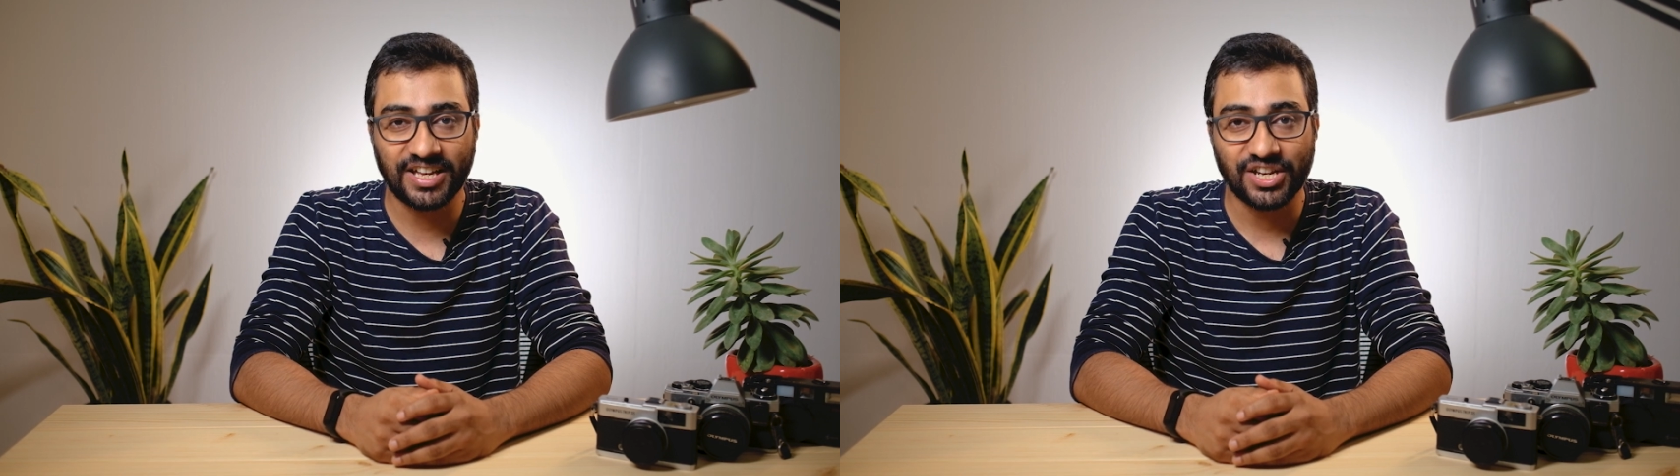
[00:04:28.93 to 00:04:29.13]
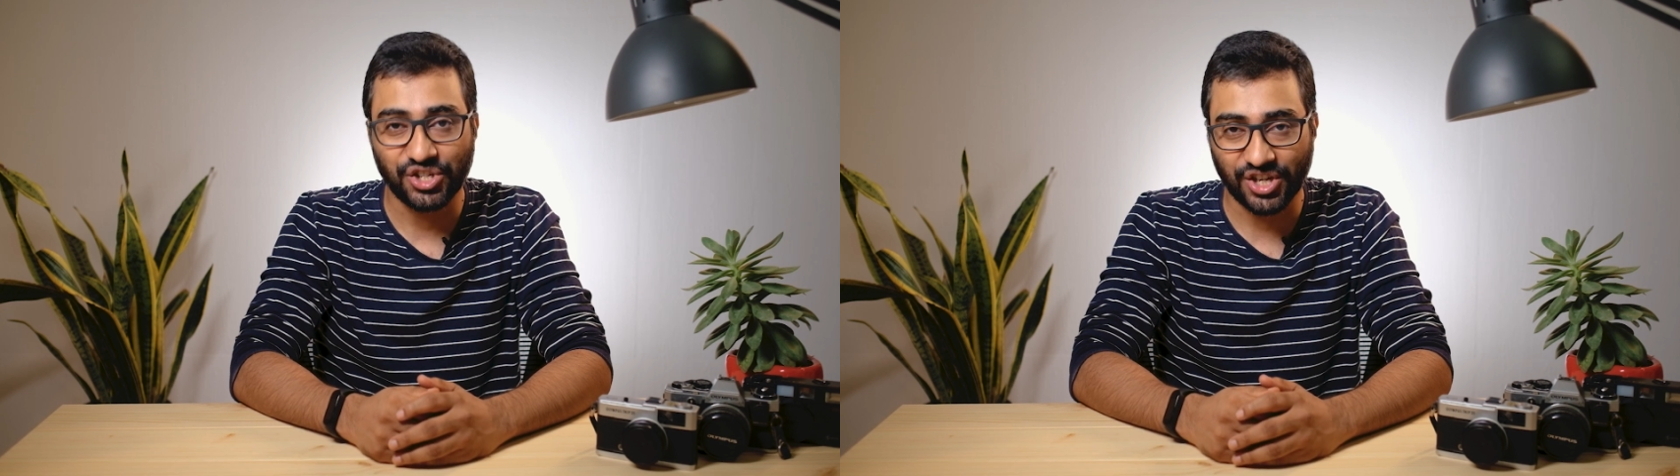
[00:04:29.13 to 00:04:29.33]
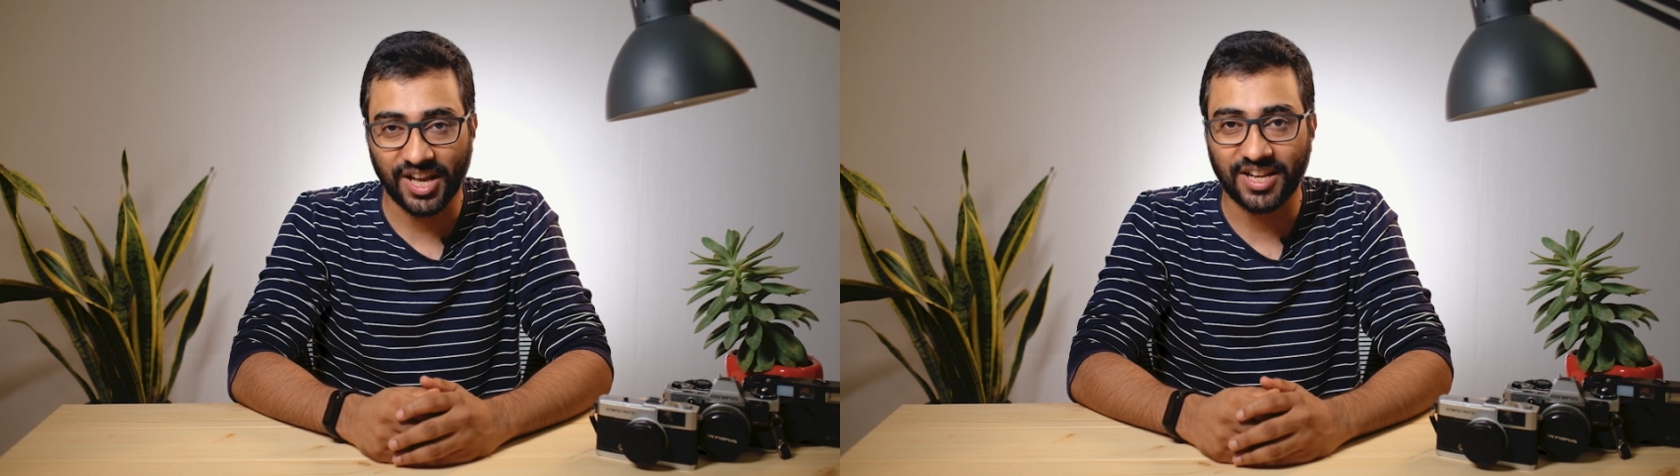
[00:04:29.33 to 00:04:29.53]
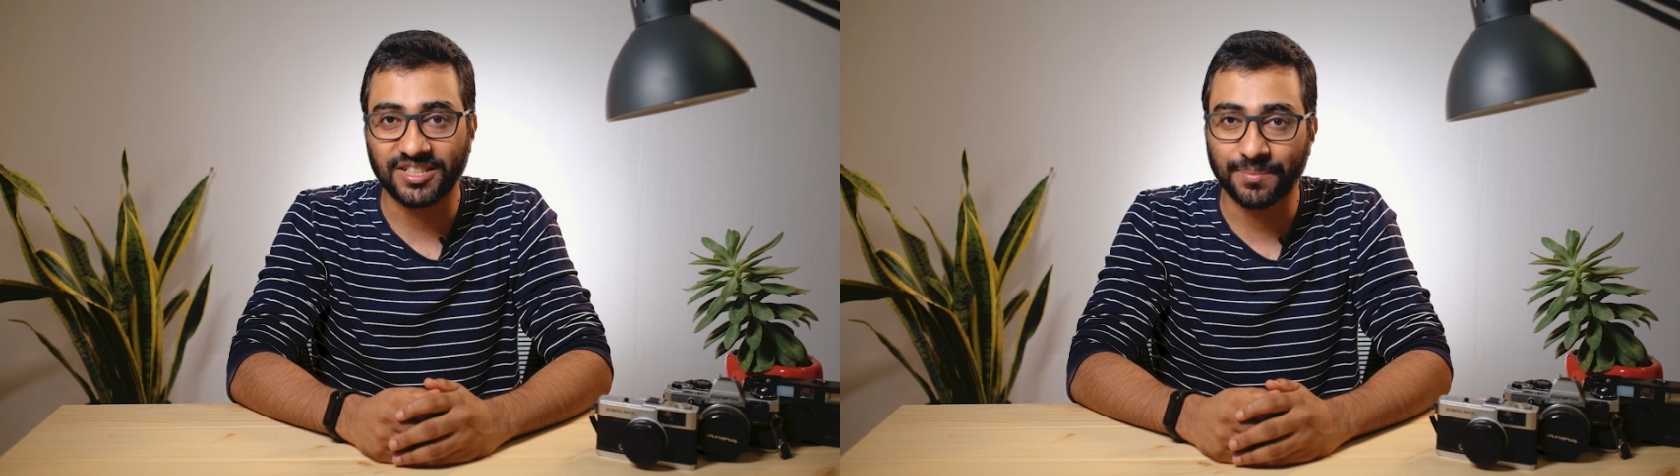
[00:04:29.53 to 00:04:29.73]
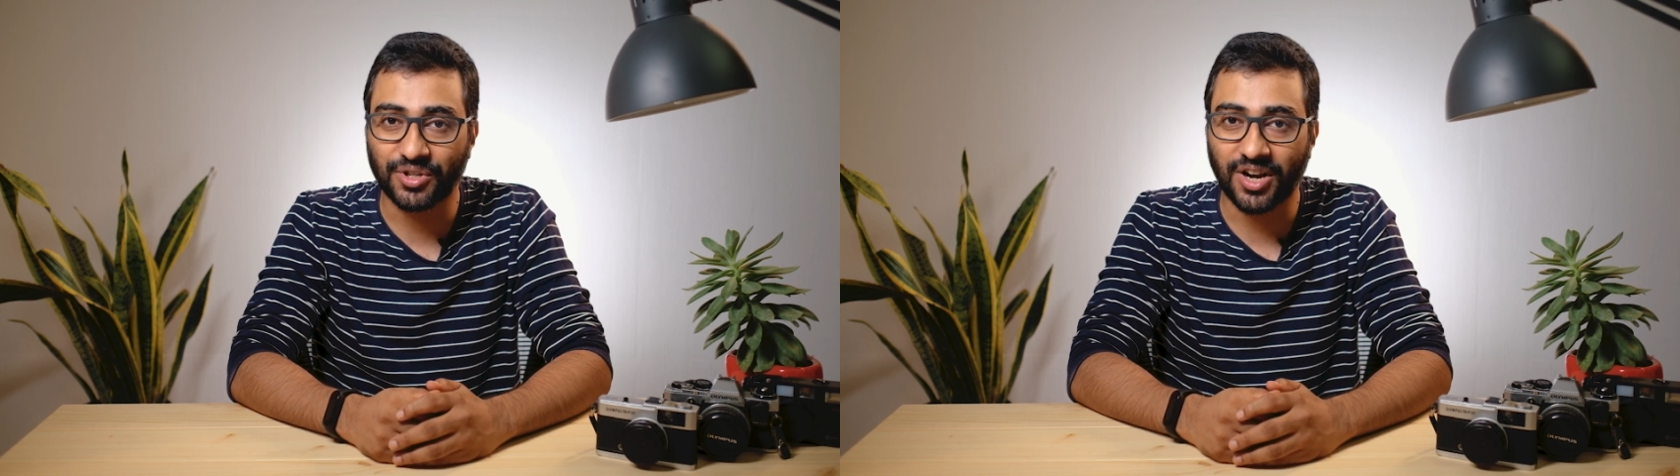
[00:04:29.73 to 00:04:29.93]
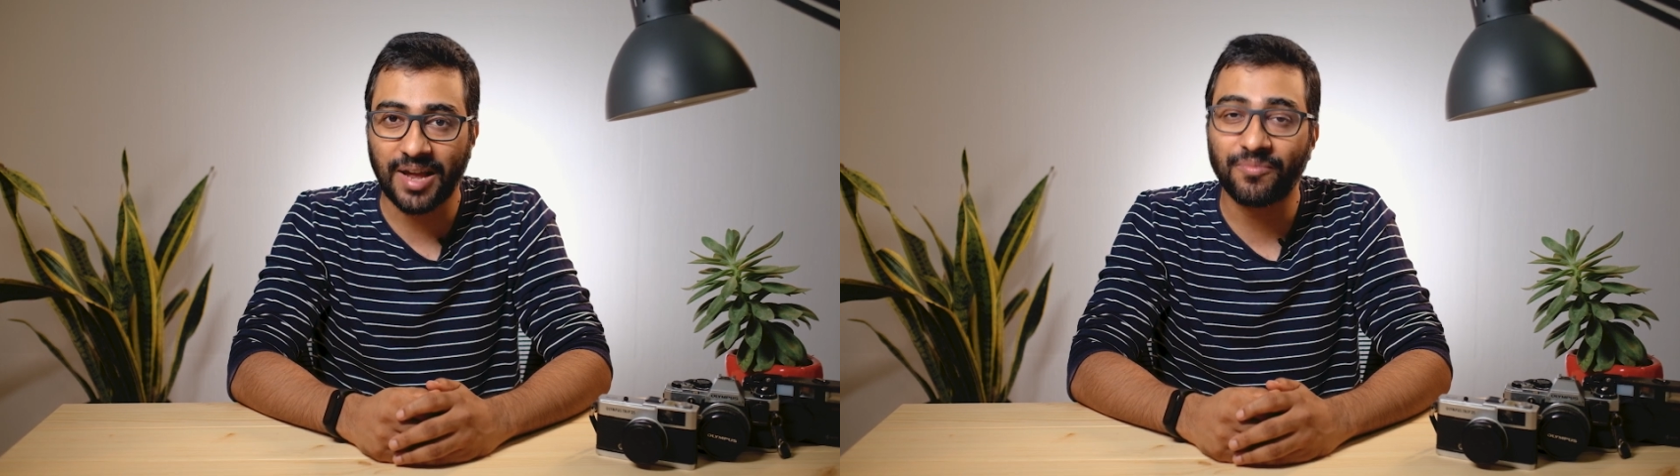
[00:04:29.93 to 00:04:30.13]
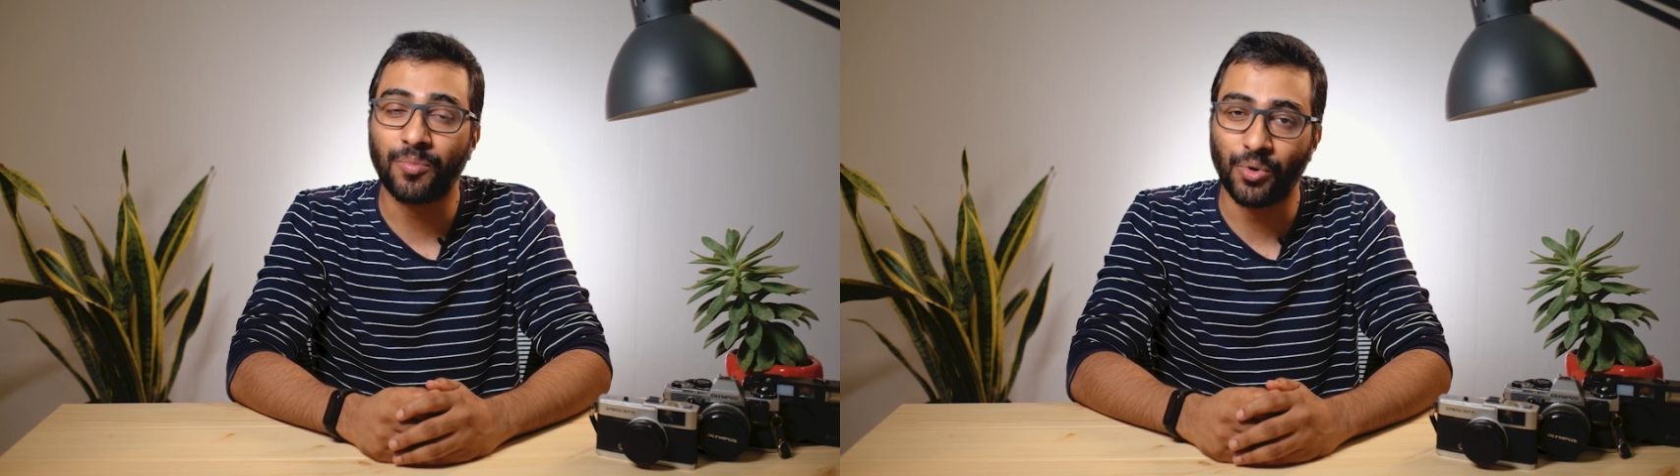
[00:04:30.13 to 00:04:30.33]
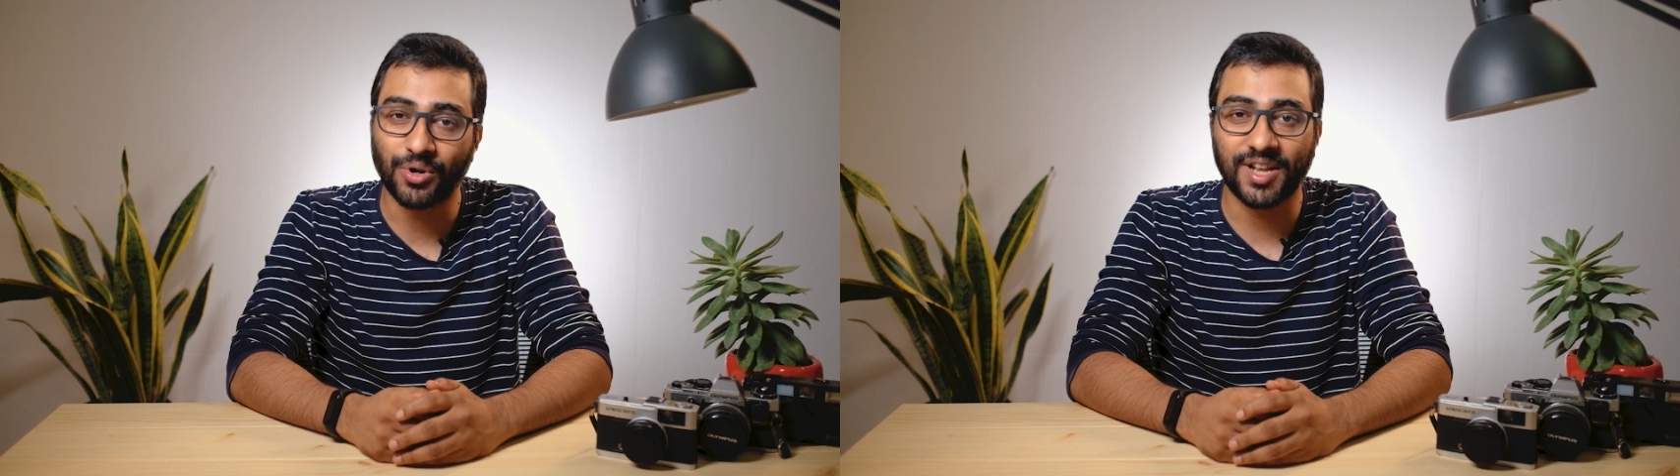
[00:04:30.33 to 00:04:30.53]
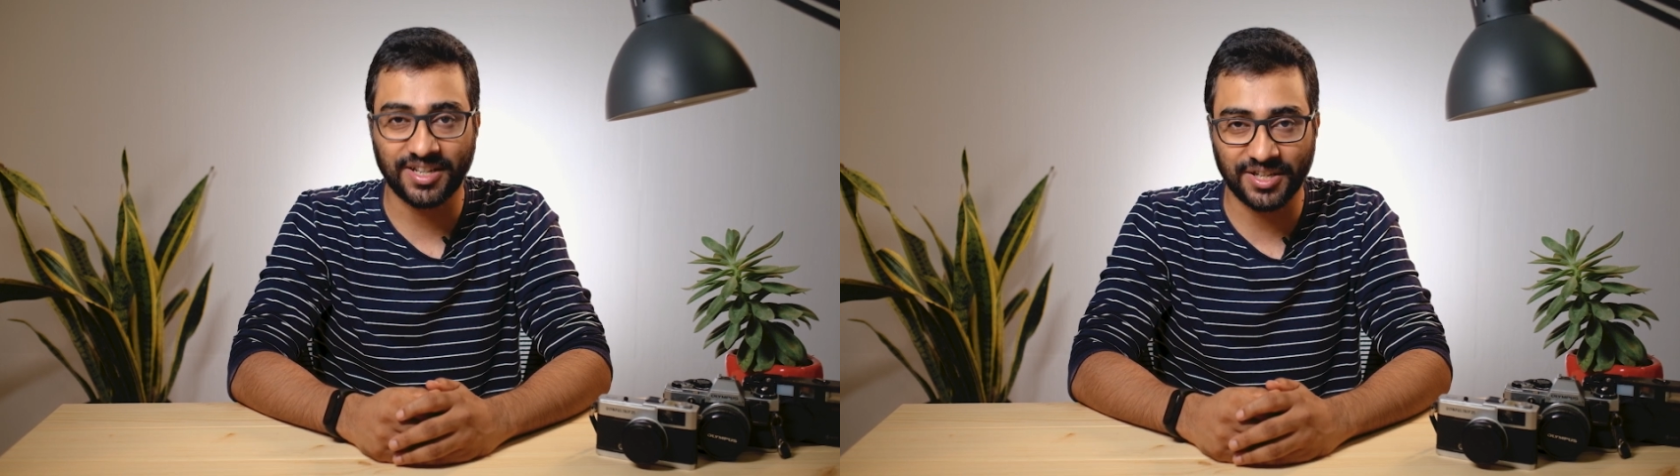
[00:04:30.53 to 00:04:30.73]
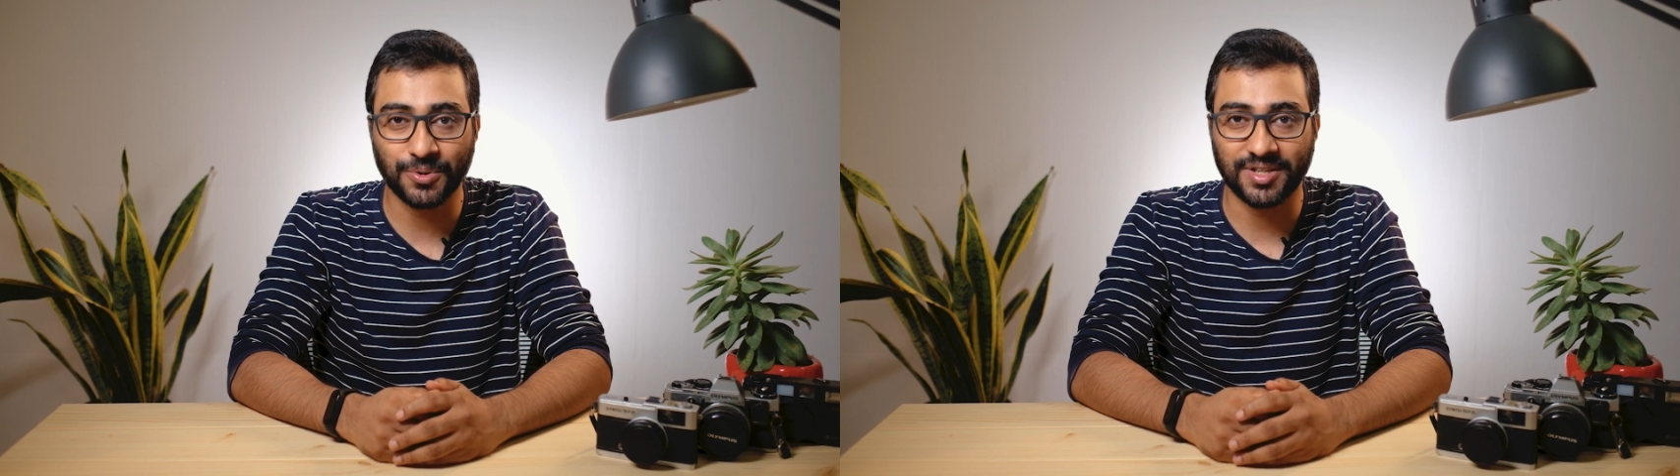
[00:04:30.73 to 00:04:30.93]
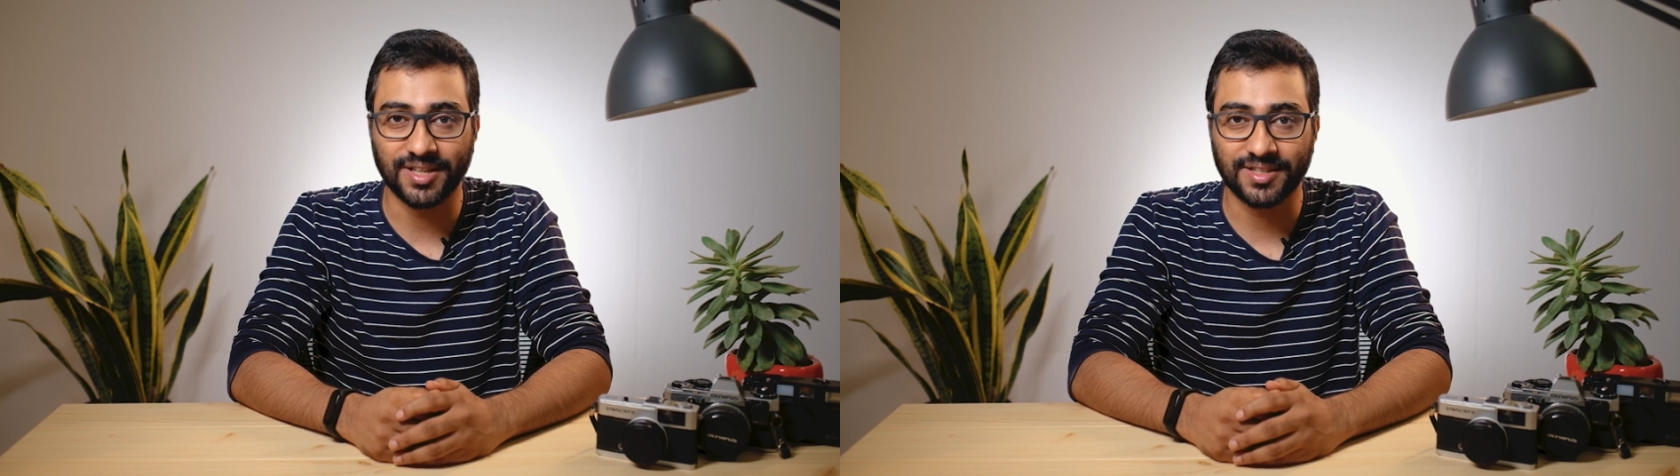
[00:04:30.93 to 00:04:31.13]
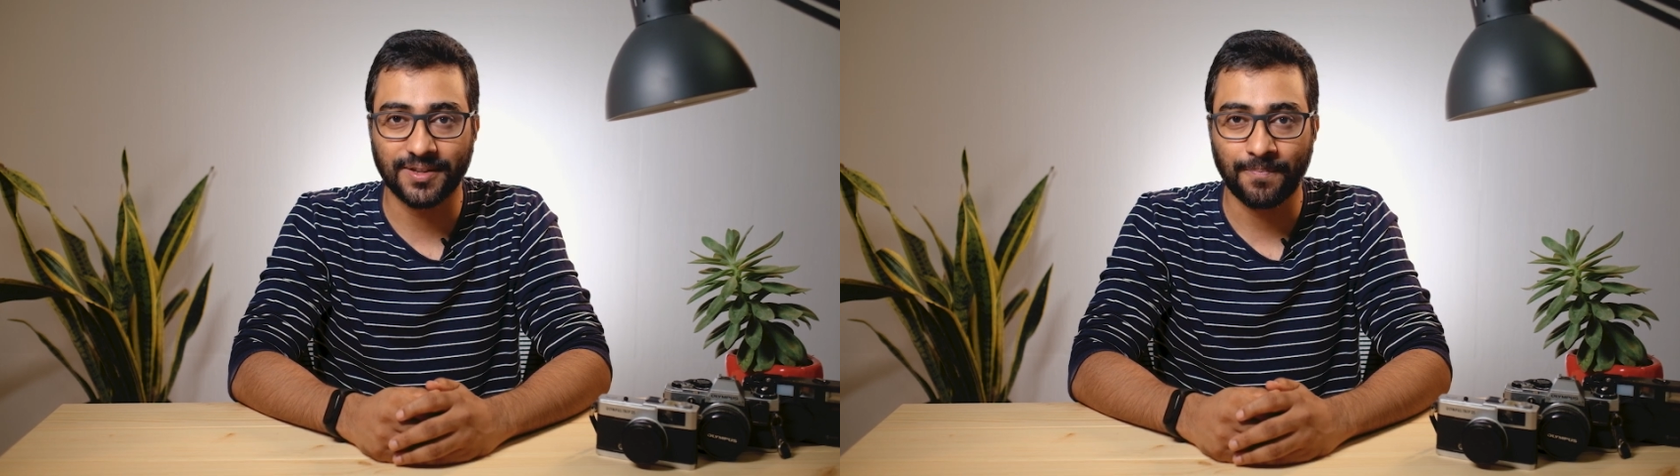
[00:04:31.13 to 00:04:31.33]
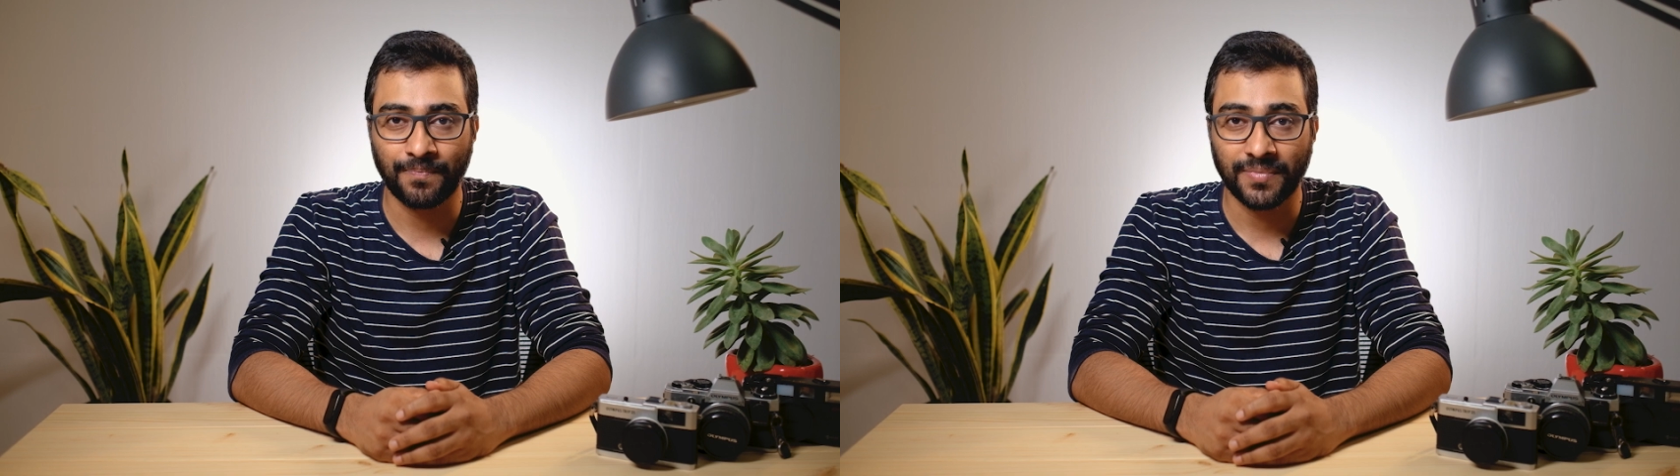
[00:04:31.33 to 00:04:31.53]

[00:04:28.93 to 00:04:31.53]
share and subscribe for more Tech Tuesdays.